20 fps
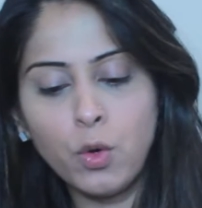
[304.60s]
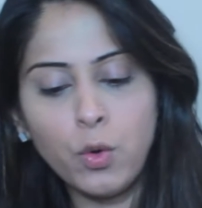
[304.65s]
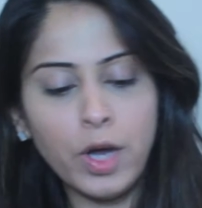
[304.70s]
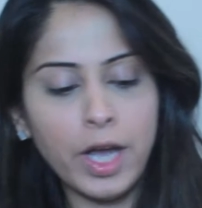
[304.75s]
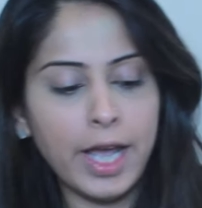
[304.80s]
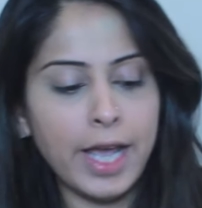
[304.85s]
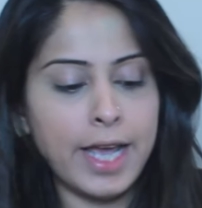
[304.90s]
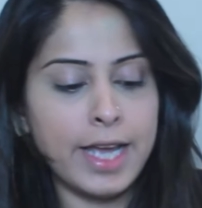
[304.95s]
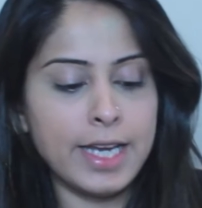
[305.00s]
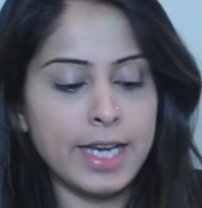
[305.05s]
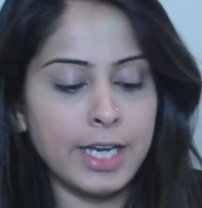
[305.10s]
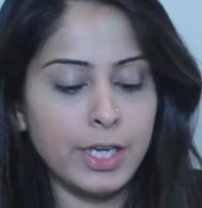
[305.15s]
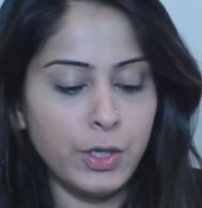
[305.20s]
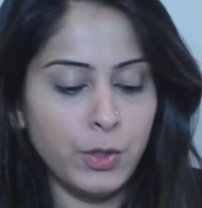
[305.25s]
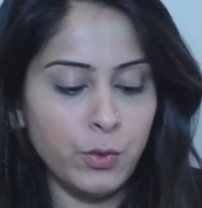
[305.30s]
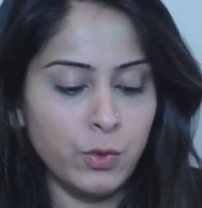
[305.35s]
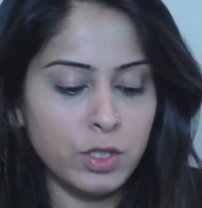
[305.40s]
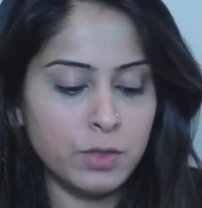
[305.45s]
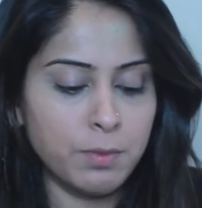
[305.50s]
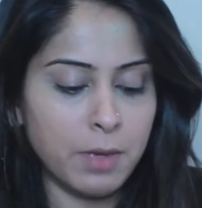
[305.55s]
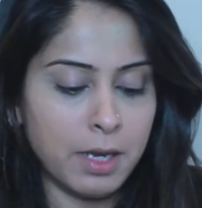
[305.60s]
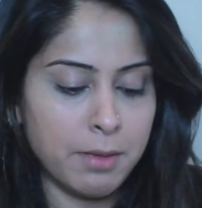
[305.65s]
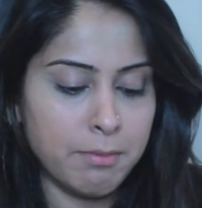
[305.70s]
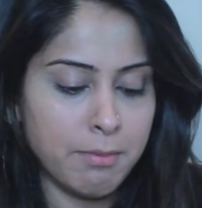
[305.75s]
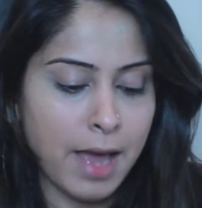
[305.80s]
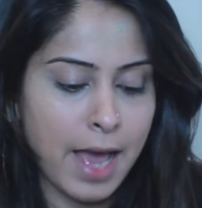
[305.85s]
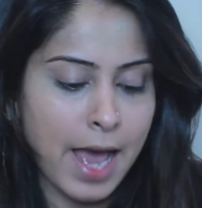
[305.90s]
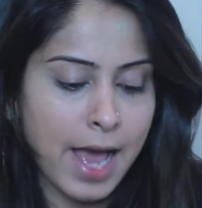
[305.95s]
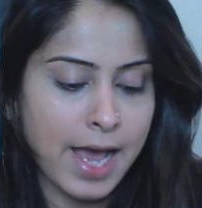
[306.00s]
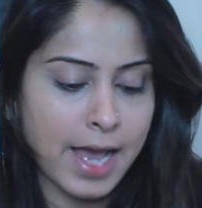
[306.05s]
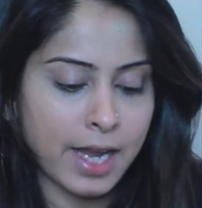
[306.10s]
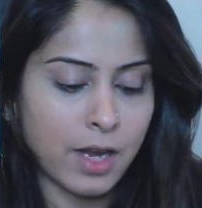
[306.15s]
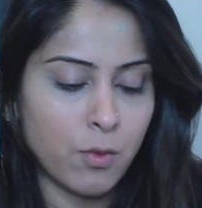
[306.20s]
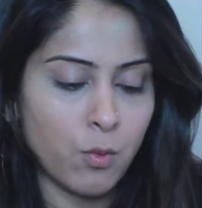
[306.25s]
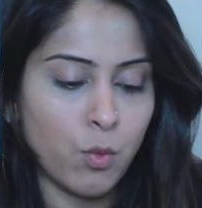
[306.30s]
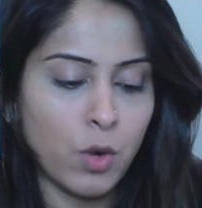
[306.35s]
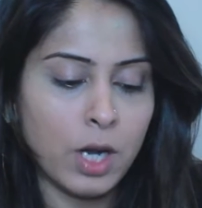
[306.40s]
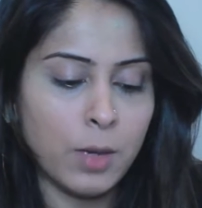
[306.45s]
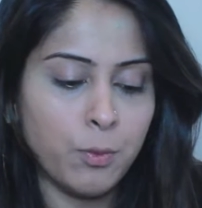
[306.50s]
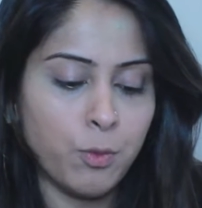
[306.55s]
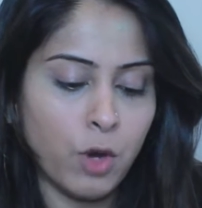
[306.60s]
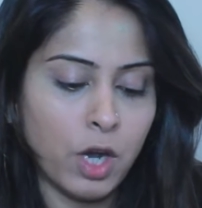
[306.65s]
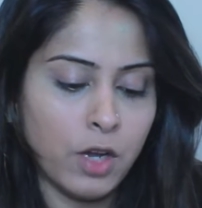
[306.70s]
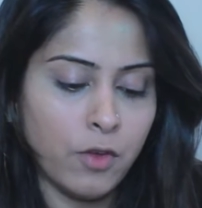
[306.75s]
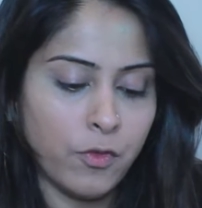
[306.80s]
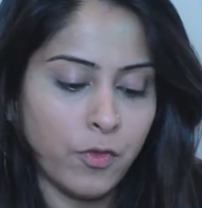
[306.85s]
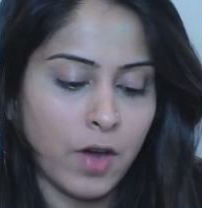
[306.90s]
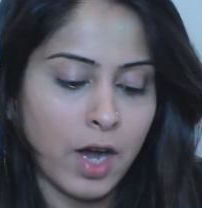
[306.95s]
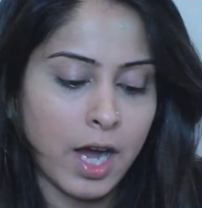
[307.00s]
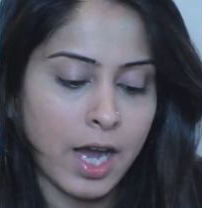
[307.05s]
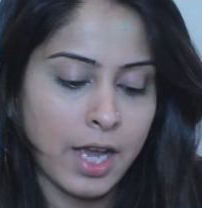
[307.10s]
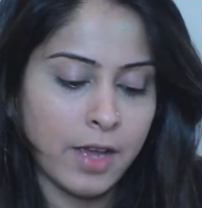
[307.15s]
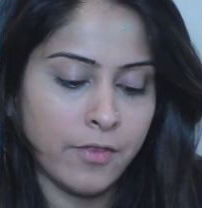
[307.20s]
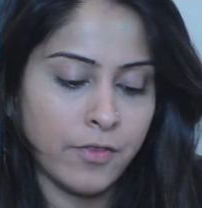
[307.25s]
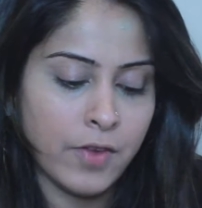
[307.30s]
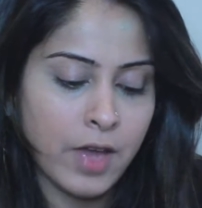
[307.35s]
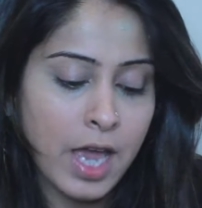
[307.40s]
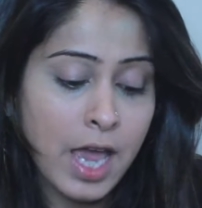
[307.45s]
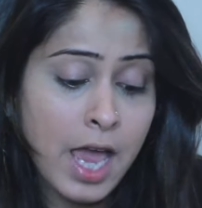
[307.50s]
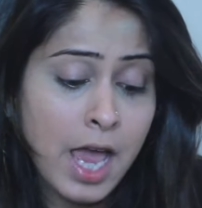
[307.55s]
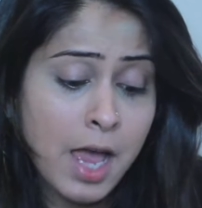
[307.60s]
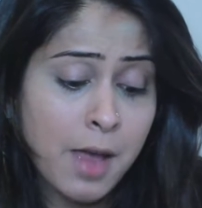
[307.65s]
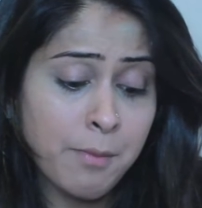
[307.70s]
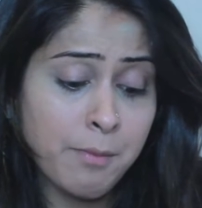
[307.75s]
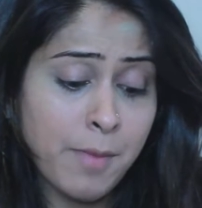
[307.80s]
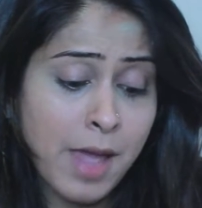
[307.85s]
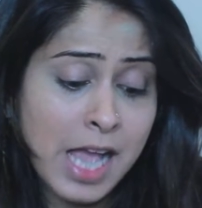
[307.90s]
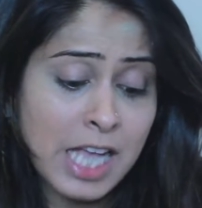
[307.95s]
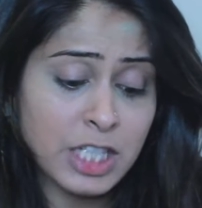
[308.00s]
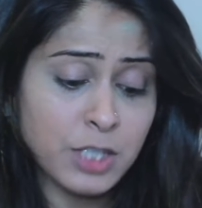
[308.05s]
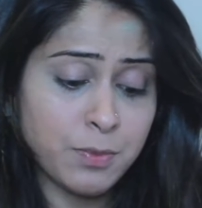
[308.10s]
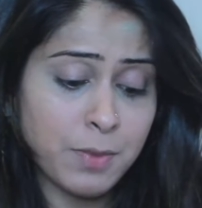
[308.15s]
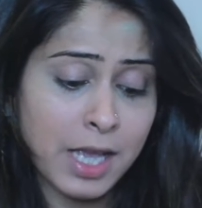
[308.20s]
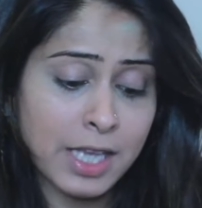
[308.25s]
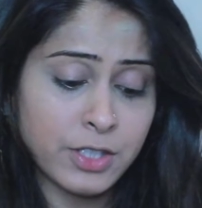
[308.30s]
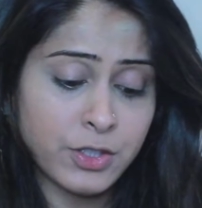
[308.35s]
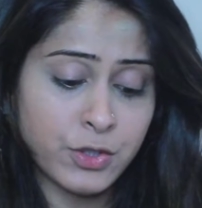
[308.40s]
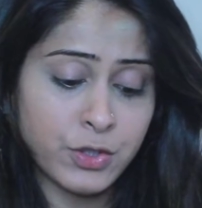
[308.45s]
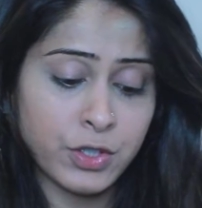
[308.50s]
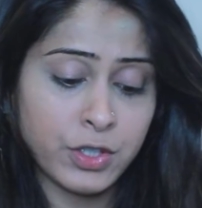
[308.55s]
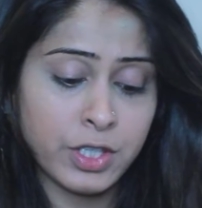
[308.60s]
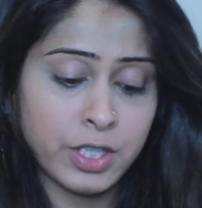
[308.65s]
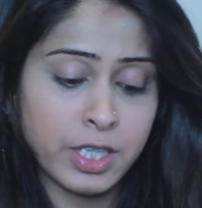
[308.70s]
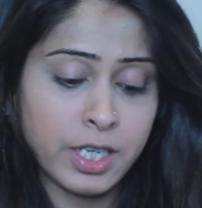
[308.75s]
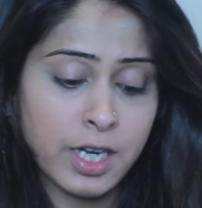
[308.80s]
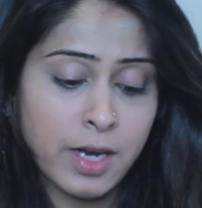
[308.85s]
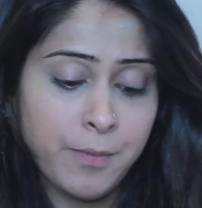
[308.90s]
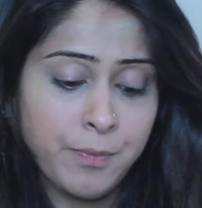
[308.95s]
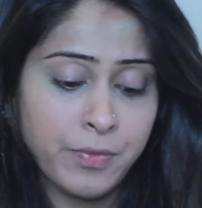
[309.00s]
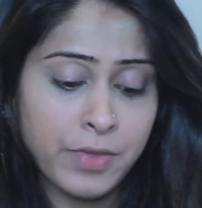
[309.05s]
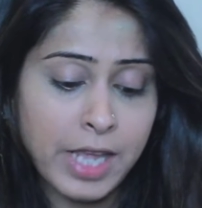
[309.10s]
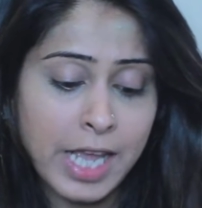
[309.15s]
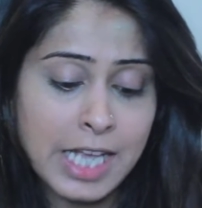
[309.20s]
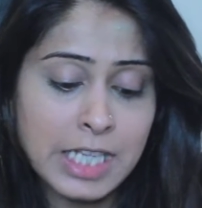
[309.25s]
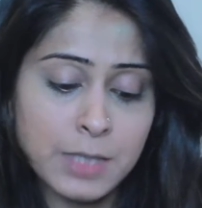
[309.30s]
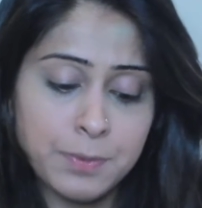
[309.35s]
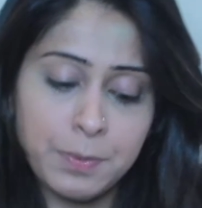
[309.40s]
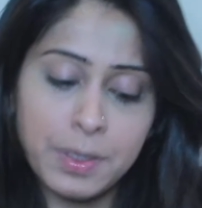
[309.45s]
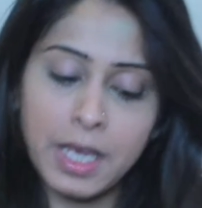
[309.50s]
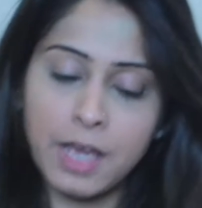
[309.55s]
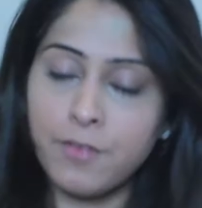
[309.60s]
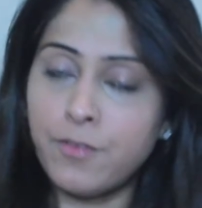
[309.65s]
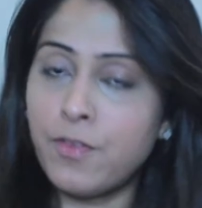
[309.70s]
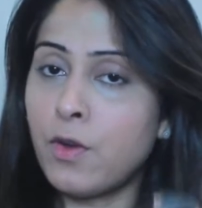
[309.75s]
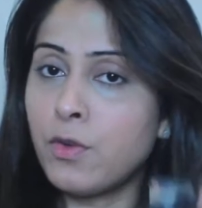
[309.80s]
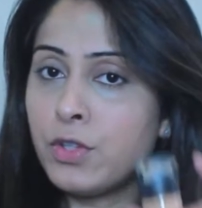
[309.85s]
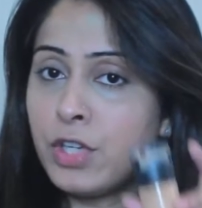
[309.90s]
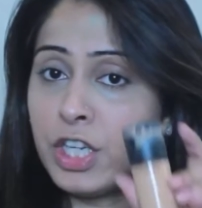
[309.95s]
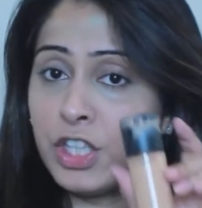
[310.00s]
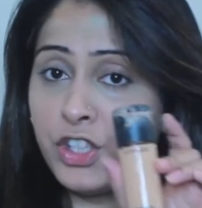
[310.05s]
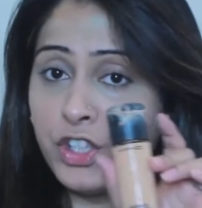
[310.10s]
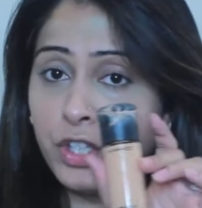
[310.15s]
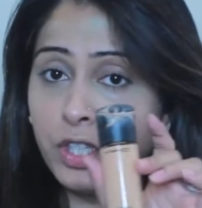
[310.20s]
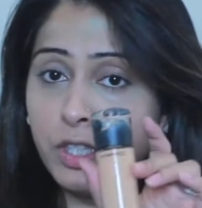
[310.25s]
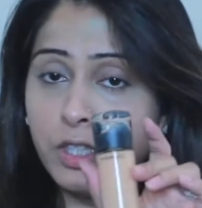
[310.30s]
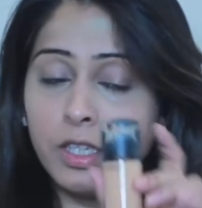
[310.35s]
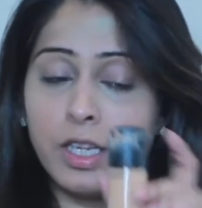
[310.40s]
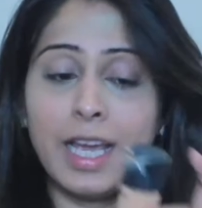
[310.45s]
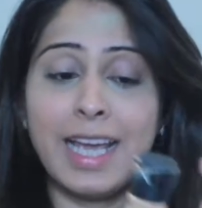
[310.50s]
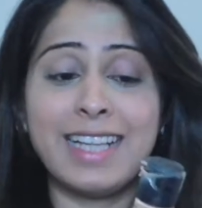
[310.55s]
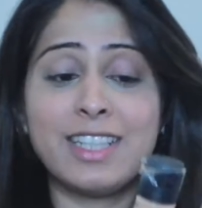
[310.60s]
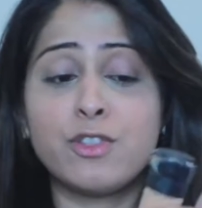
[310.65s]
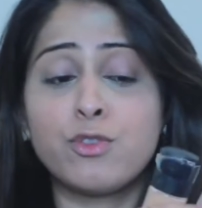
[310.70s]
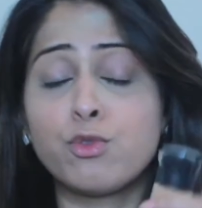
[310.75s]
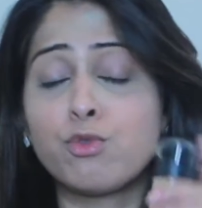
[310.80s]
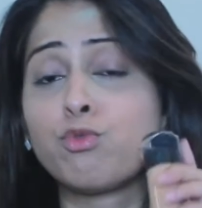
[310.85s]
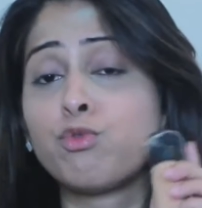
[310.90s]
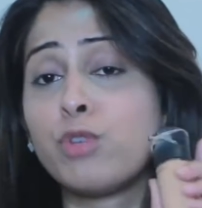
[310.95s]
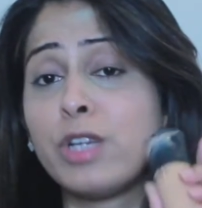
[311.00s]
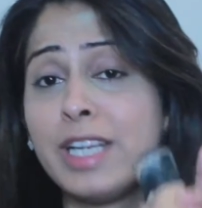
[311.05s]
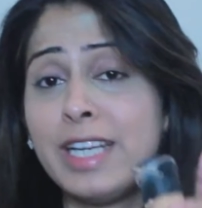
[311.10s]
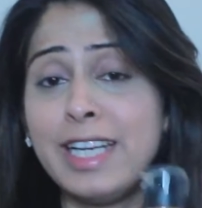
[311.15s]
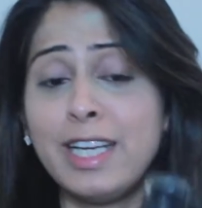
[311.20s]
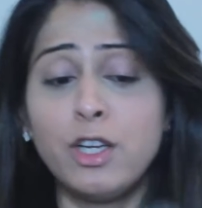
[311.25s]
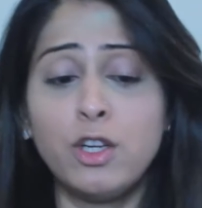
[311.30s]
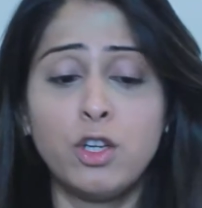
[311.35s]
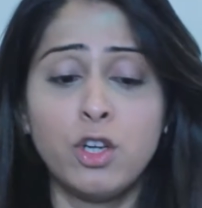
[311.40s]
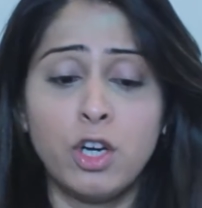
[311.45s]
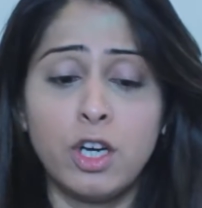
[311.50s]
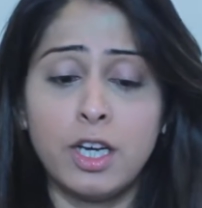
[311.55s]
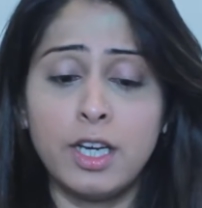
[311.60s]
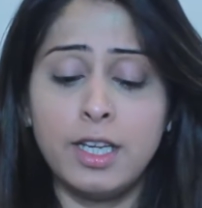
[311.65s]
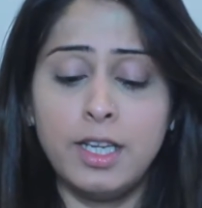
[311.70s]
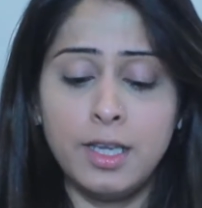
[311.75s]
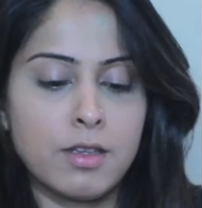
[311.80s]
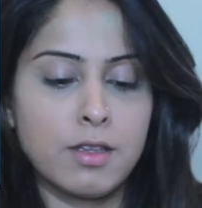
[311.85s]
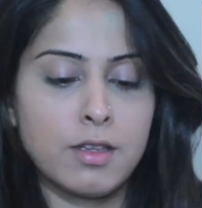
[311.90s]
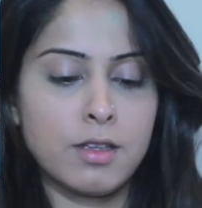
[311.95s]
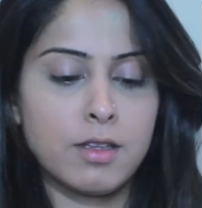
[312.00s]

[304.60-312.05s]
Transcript: go ahead and use my MAC 1.5 Match Master SPF foundation. It's really good.